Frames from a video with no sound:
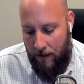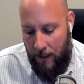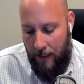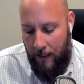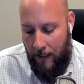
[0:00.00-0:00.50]

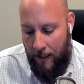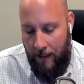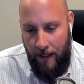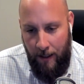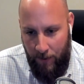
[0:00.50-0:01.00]
had
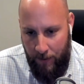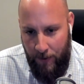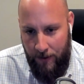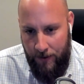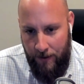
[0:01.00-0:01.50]
high blood
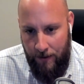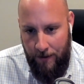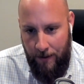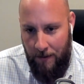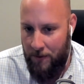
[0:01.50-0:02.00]
pressure.
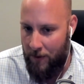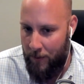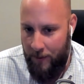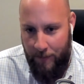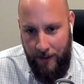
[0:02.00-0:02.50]
I was
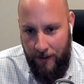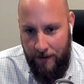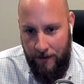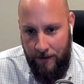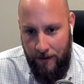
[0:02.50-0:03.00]
always pissed,